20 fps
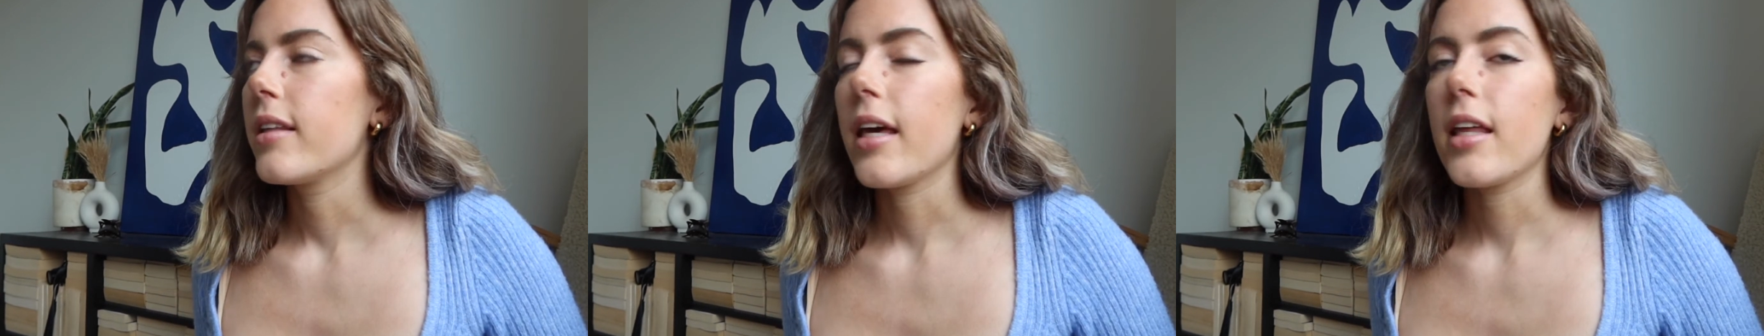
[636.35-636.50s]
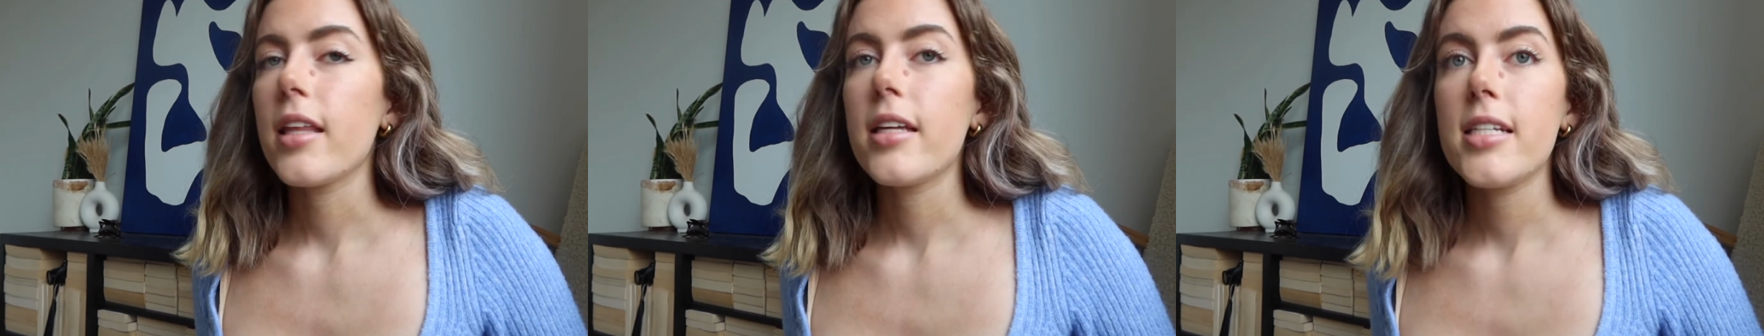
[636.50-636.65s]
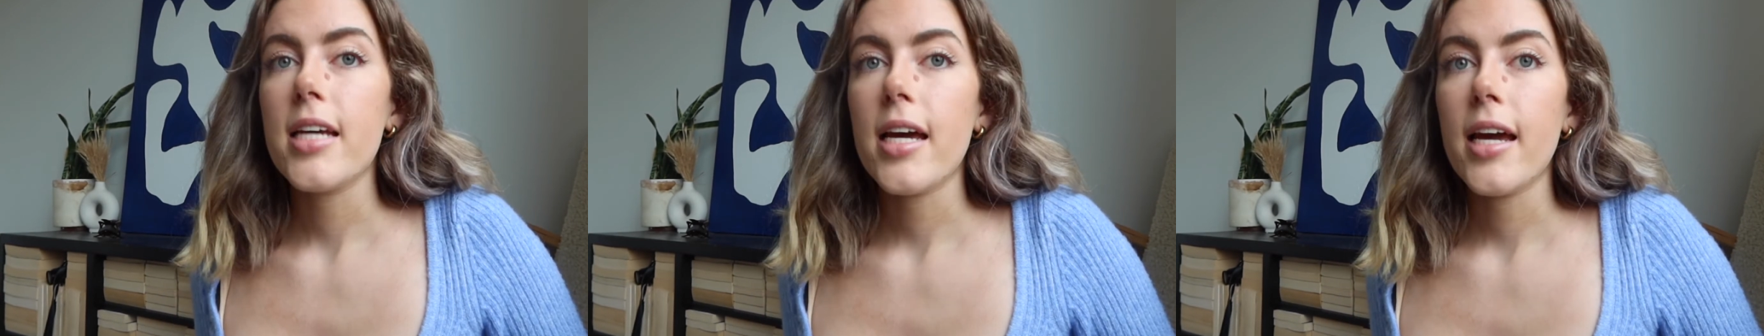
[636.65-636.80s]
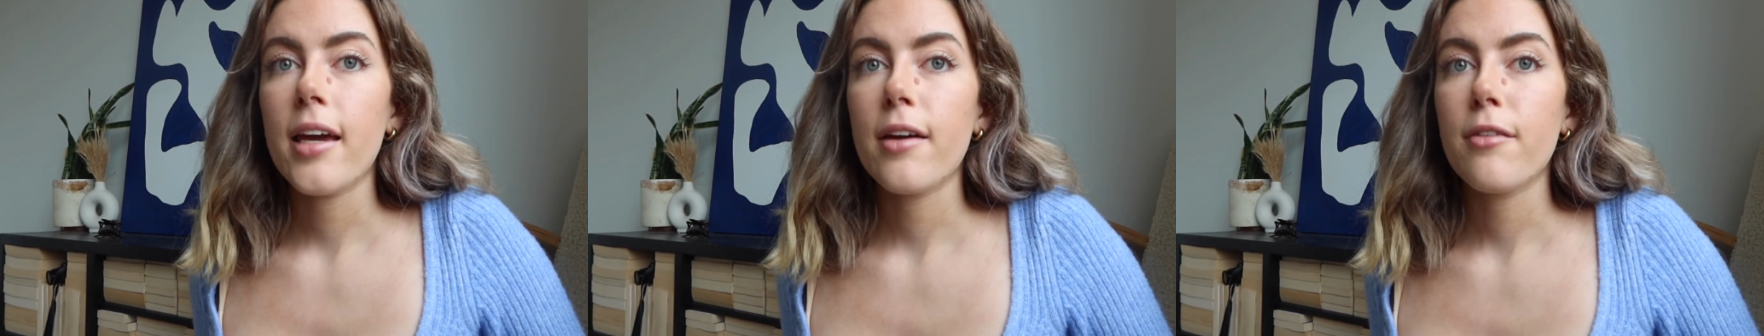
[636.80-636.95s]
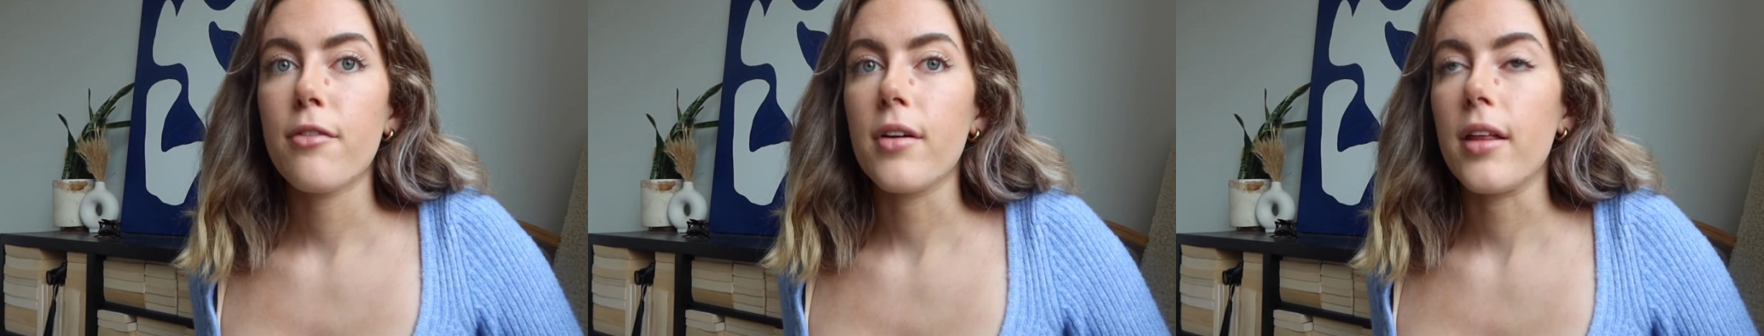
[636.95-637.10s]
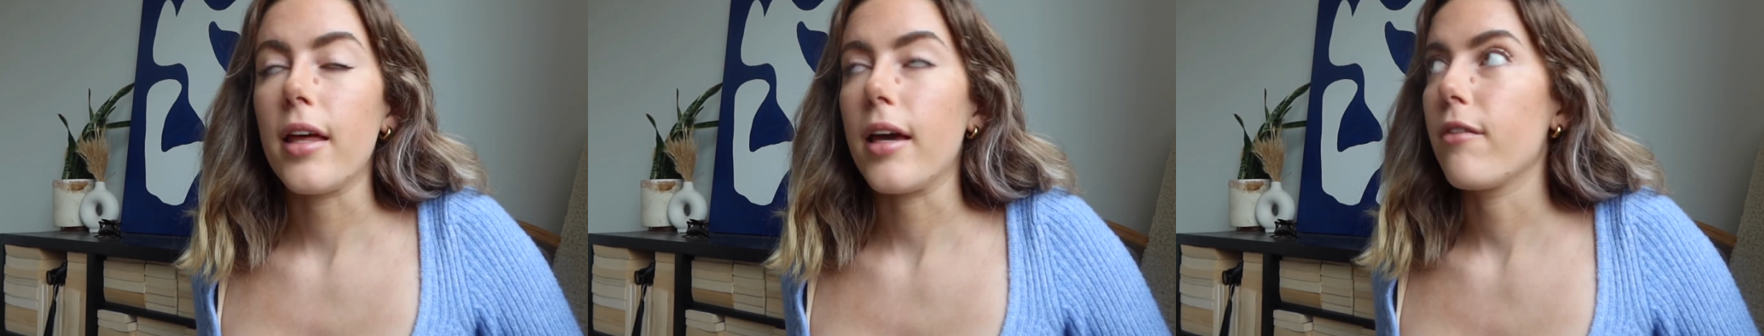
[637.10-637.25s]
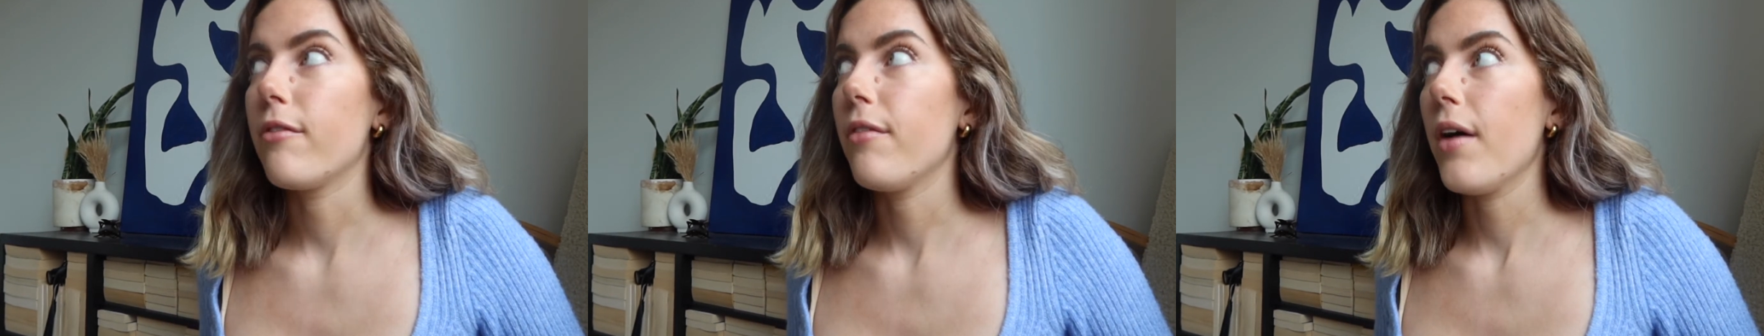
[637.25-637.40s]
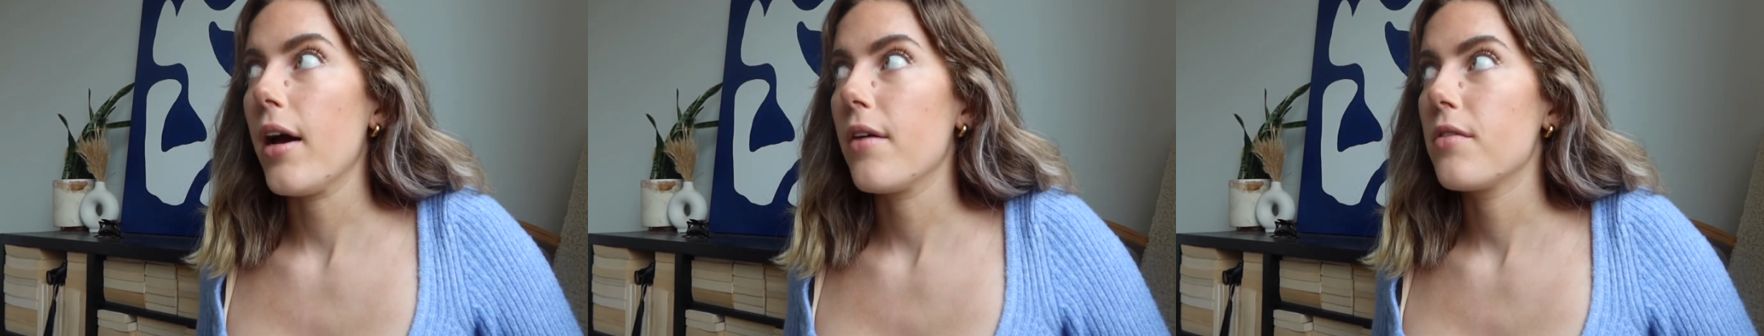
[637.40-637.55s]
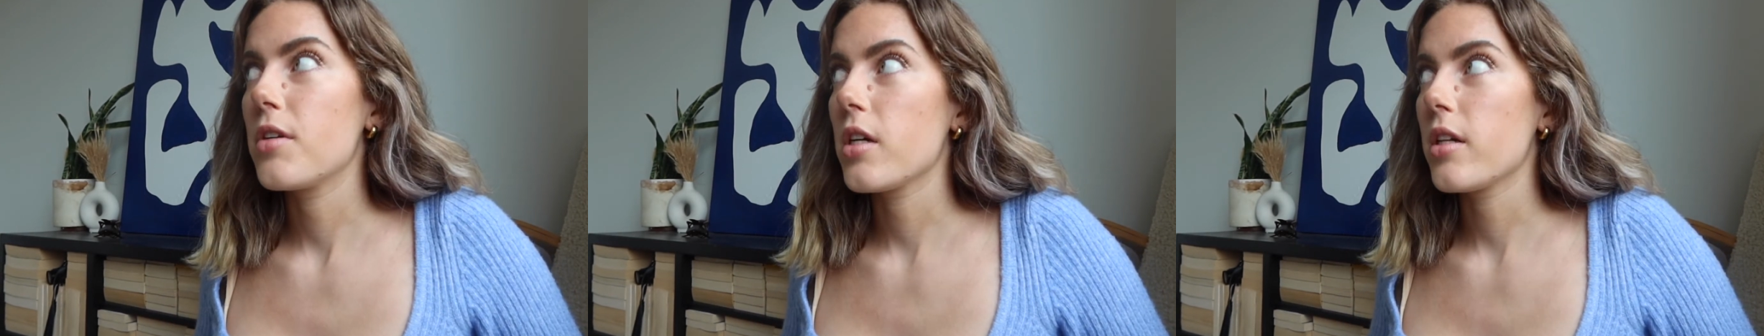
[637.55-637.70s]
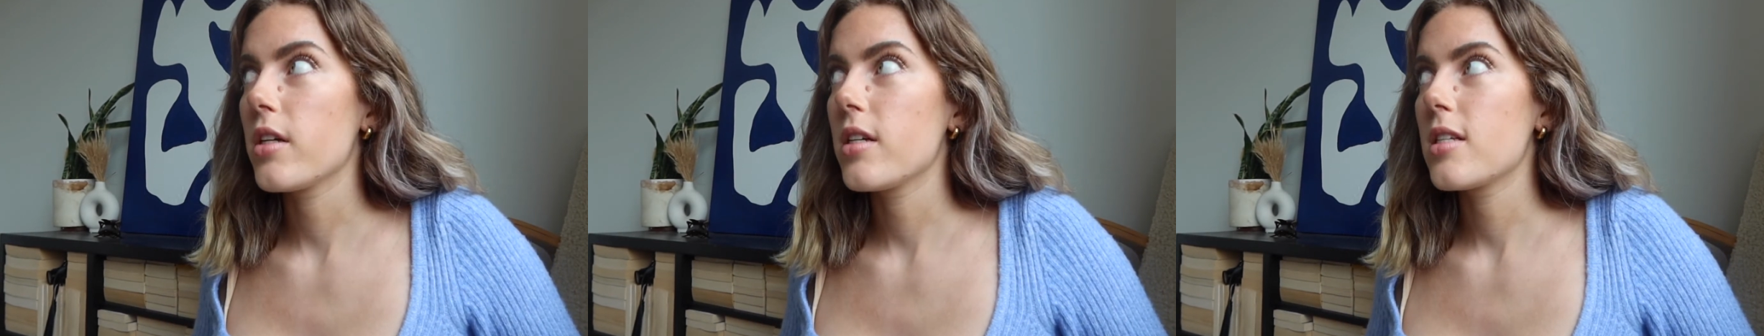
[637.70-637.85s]
the other day for like
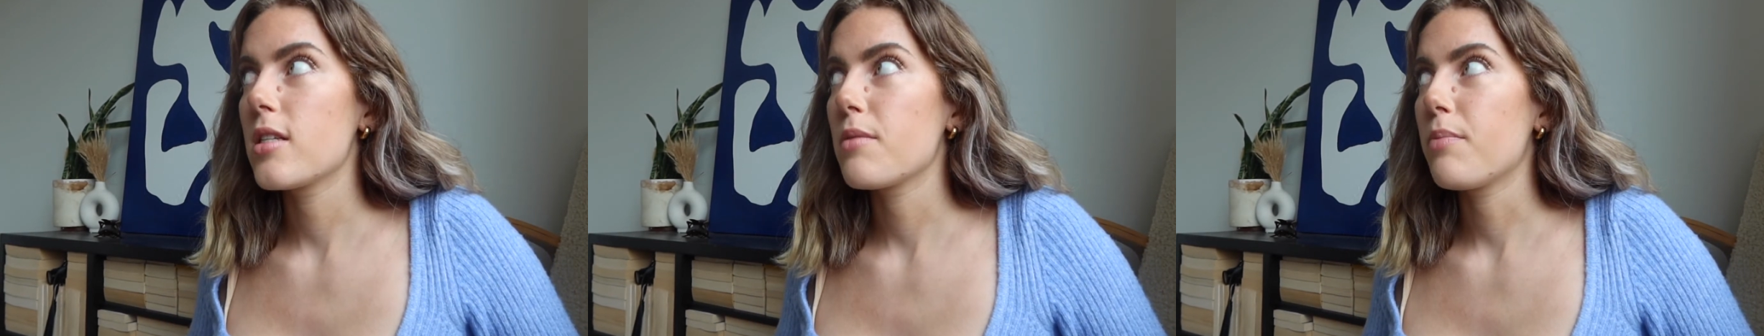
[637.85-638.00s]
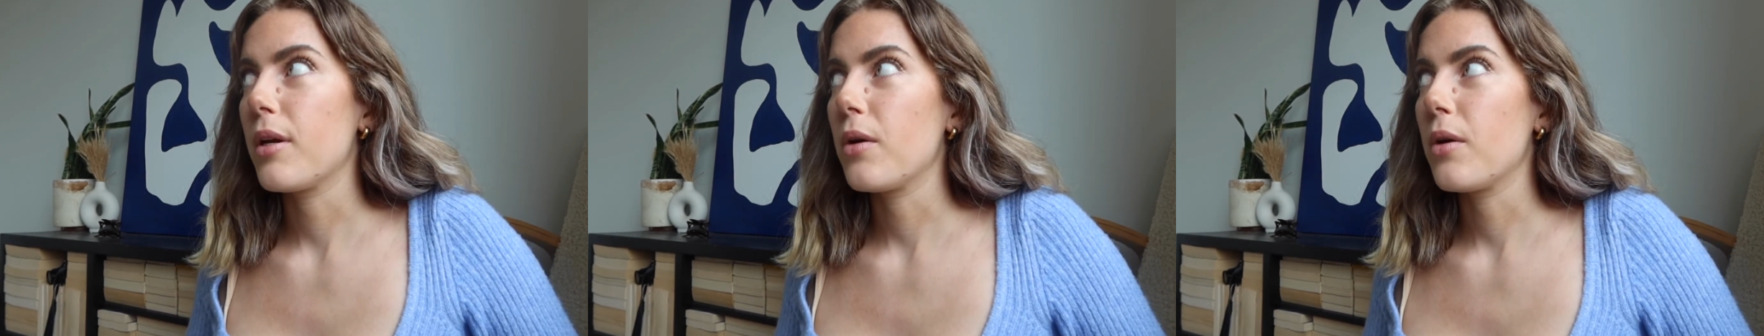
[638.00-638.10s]
$5,